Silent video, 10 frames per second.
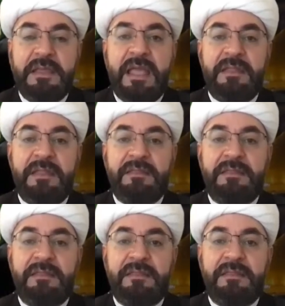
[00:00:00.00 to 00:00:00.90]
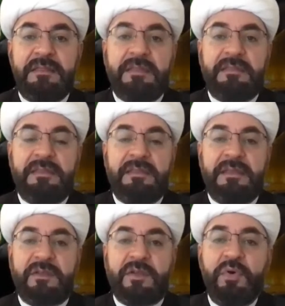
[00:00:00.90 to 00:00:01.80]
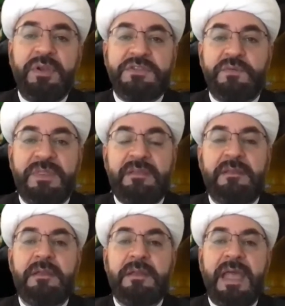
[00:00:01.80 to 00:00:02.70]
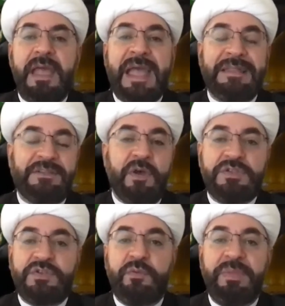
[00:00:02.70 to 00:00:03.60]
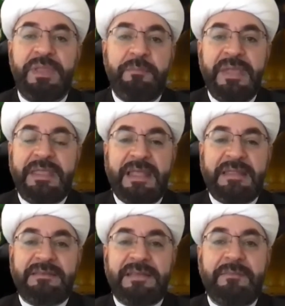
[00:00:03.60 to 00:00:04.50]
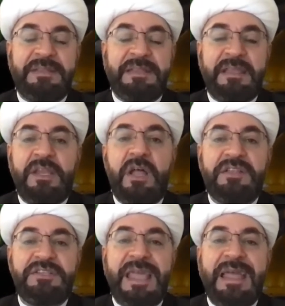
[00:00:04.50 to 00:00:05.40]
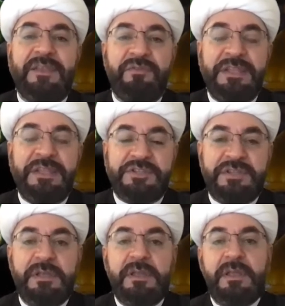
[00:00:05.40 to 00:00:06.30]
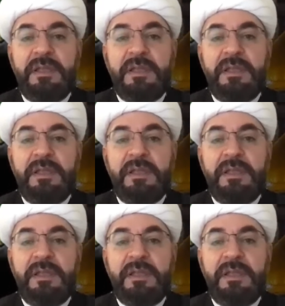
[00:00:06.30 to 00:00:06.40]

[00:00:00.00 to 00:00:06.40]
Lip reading: And the components within had to also be big at the time. The technology hadn't reached